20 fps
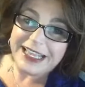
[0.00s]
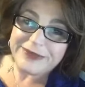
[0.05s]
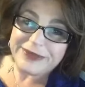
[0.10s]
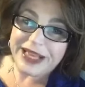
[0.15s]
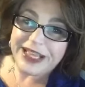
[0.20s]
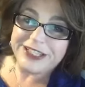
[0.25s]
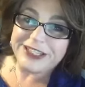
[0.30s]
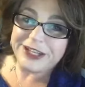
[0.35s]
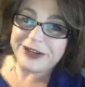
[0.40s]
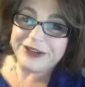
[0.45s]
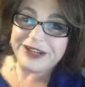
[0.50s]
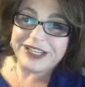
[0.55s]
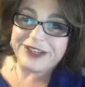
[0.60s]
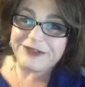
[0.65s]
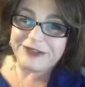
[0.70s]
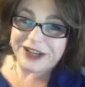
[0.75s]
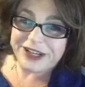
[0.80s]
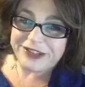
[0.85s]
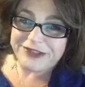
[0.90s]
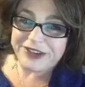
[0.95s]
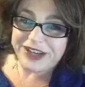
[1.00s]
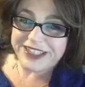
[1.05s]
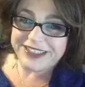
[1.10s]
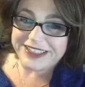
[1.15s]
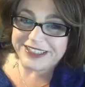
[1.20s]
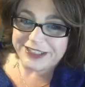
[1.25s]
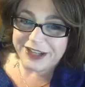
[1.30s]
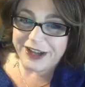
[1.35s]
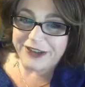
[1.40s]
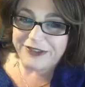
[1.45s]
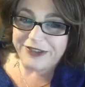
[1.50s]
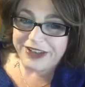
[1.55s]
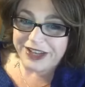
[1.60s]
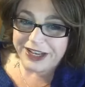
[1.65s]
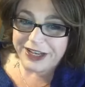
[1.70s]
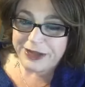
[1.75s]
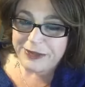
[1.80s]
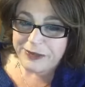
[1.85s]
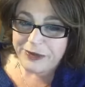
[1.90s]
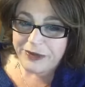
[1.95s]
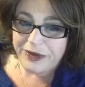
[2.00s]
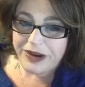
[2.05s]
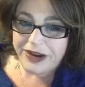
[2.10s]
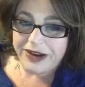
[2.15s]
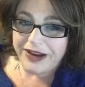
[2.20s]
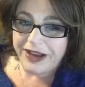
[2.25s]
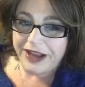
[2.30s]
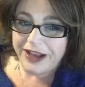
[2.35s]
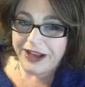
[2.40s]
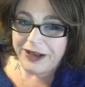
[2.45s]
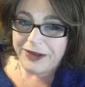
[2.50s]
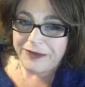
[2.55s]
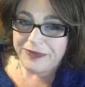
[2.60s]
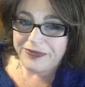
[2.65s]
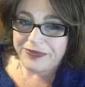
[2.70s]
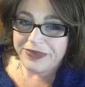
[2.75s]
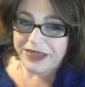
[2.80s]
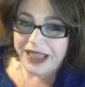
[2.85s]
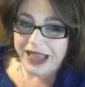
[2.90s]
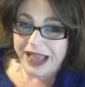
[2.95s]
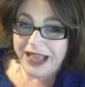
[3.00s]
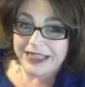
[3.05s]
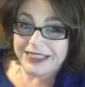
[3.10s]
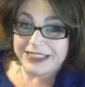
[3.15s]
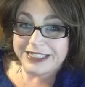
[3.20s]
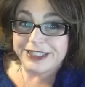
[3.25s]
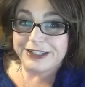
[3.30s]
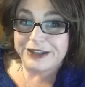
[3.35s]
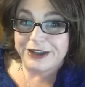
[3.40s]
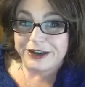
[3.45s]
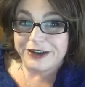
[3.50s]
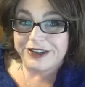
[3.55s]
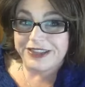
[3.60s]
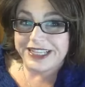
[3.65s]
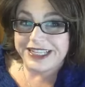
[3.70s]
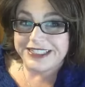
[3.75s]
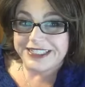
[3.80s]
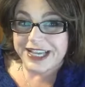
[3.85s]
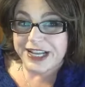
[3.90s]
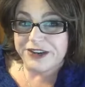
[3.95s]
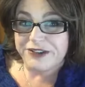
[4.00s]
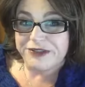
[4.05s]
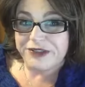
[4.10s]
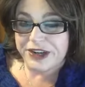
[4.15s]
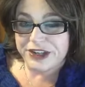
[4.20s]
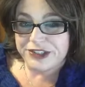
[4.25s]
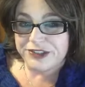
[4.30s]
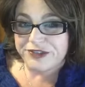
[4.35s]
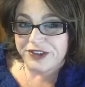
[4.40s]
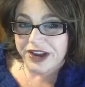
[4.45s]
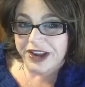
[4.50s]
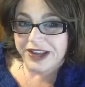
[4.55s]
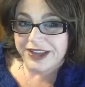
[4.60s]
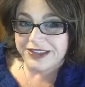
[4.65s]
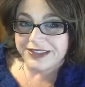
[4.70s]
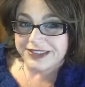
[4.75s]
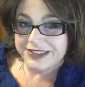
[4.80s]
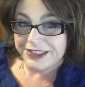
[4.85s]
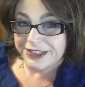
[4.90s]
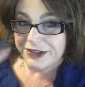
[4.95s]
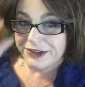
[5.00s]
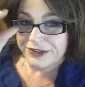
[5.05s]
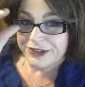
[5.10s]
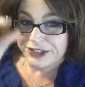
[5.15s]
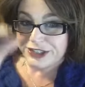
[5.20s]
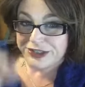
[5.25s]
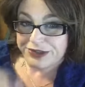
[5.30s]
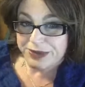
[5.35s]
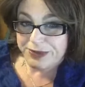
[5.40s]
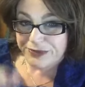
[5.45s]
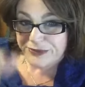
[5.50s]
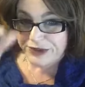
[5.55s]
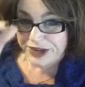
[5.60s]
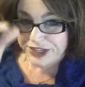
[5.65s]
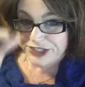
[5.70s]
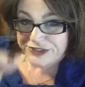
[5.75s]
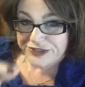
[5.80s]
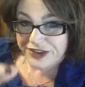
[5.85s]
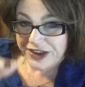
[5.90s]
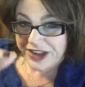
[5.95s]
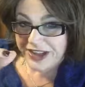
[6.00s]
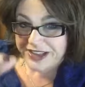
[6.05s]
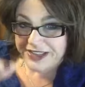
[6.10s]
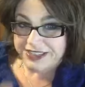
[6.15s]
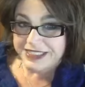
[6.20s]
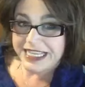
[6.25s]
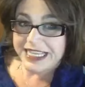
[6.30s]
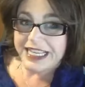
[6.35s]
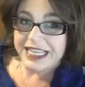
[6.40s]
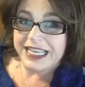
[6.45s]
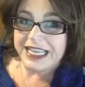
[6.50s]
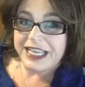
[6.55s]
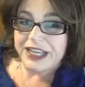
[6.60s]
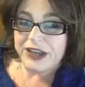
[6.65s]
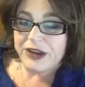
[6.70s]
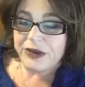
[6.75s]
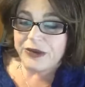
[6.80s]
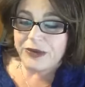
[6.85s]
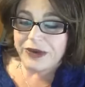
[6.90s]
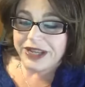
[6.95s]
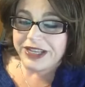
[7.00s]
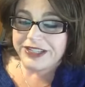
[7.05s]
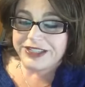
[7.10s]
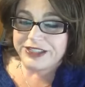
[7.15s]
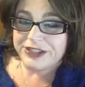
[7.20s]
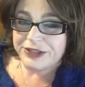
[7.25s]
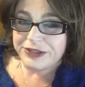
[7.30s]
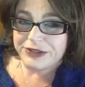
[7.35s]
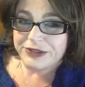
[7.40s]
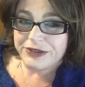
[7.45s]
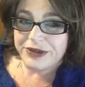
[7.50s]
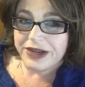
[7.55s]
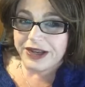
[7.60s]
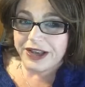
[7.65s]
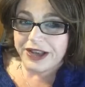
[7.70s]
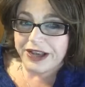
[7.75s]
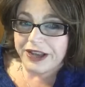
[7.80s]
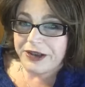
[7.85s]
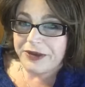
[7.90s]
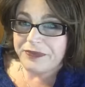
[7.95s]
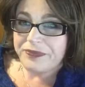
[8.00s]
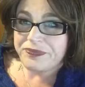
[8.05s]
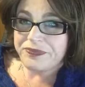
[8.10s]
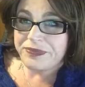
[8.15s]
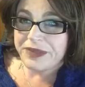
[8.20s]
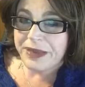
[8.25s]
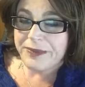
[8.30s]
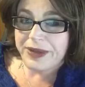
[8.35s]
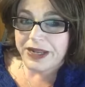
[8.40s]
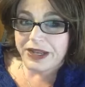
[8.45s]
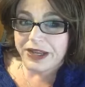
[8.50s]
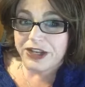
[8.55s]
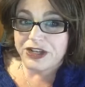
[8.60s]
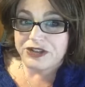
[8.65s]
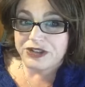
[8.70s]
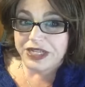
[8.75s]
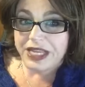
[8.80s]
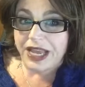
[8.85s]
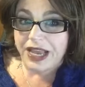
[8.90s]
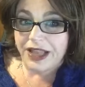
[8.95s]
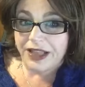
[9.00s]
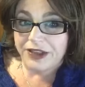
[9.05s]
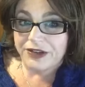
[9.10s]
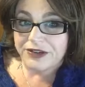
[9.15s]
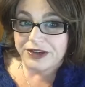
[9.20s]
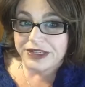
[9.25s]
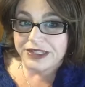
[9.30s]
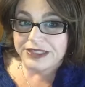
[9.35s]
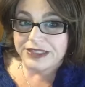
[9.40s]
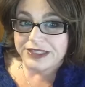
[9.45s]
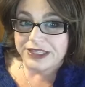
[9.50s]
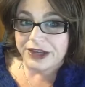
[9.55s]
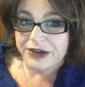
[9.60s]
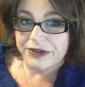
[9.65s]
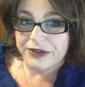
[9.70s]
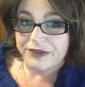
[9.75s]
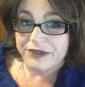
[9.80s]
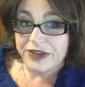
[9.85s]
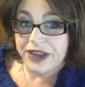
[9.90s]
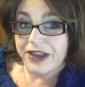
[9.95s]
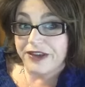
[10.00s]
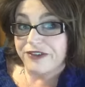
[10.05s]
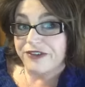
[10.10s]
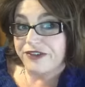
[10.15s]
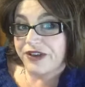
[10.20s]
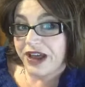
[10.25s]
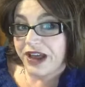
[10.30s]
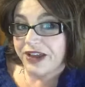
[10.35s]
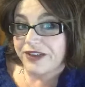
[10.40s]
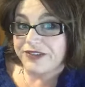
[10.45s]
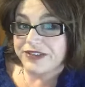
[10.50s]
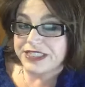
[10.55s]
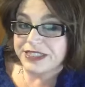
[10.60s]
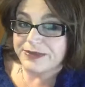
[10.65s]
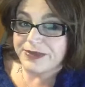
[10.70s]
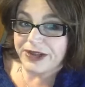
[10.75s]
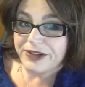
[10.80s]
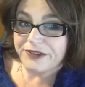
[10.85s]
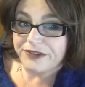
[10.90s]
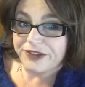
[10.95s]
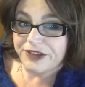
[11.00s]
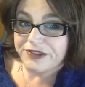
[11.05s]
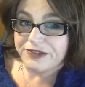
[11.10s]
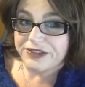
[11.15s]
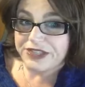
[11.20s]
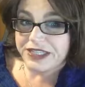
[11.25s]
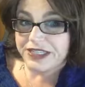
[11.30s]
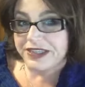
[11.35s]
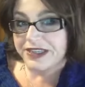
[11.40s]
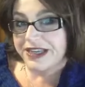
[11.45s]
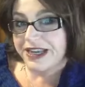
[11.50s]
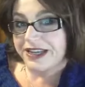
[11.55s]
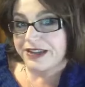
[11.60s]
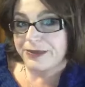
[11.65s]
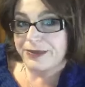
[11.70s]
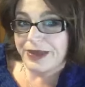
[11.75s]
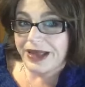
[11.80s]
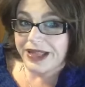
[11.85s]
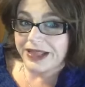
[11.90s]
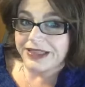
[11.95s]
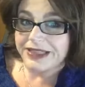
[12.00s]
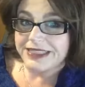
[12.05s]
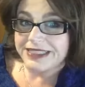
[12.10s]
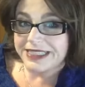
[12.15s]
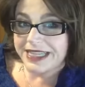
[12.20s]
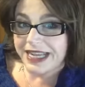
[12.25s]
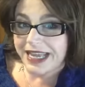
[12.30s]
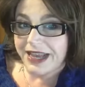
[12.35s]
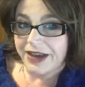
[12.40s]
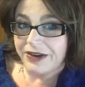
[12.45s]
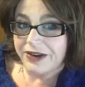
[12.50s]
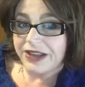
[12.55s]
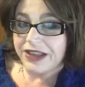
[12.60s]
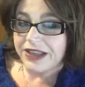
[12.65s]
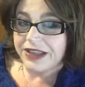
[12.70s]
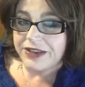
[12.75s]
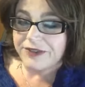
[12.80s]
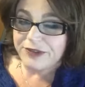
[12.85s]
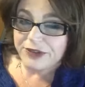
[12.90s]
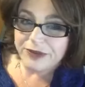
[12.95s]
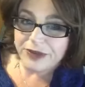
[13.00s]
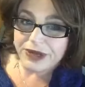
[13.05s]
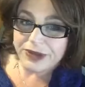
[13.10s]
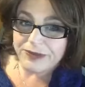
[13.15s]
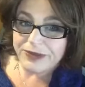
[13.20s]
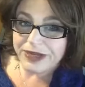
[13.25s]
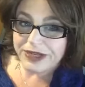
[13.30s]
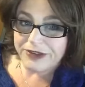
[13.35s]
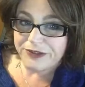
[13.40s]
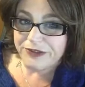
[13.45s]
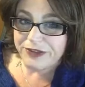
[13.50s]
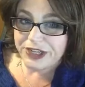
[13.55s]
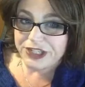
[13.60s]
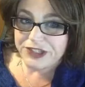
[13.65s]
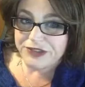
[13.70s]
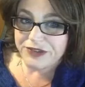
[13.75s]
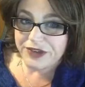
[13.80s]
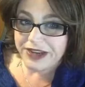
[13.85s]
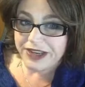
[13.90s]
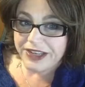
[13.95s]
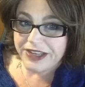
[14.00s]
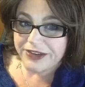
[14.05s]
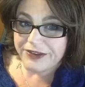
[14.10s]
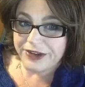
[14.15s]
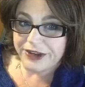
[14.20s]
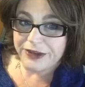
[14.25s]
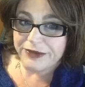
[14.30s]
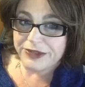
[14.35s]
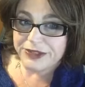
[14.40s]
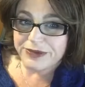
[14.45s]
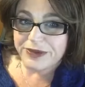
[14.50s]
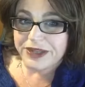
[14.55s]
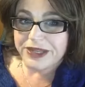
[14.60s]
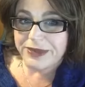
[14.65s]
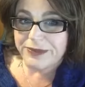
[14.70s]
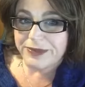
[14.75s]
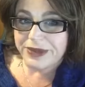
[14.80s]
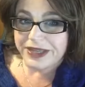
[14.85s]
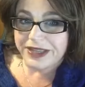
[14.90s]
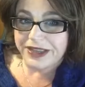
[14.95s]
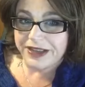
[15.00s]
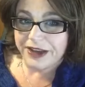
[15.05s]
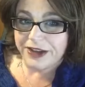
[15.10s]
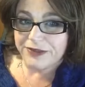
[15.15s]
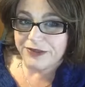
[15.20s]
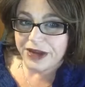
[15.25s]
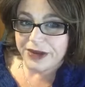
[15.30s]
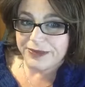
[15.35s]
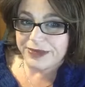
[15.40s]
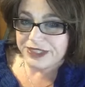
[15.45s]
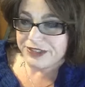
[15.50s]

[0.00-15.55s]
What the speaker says: I don't eat French fries as often anymore. I did learn that 10 French fries, you know, the strip French fries, equate to about 100 calories. So if you have 5, it's about 50, kind of balance it out. If you want to pick a French fry here, I always wind up picking on Robbie's